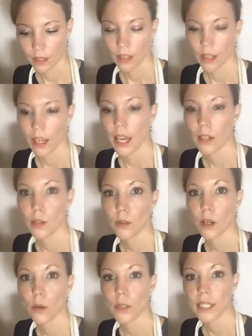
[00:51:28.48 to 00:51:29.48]
And you could
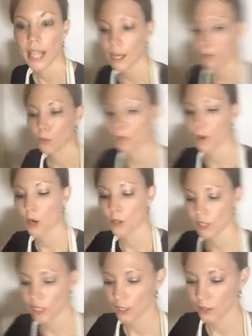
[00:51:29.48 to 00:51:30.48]
always add more
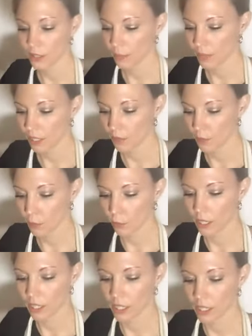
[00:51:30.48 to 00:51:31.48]
parsley or something if you
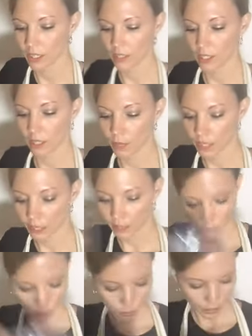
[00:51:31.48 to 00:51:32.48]
wanted it. It's going to be a
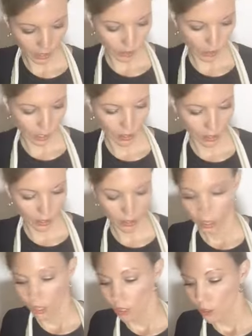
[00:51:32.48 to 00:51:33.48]
little bit greener.
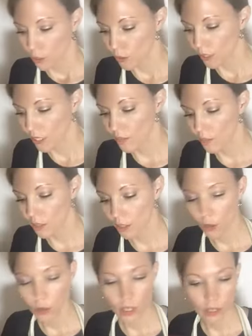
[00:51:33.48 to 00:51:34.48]
You can even
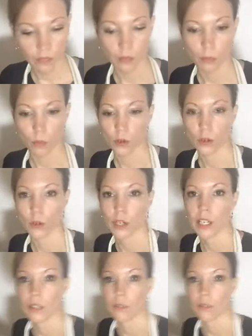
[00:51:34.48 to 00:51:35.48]
go even more
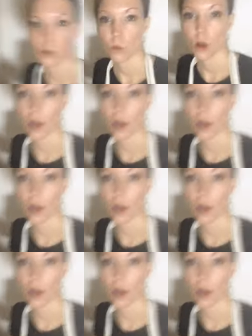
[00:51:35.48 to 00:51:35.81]
green if you want,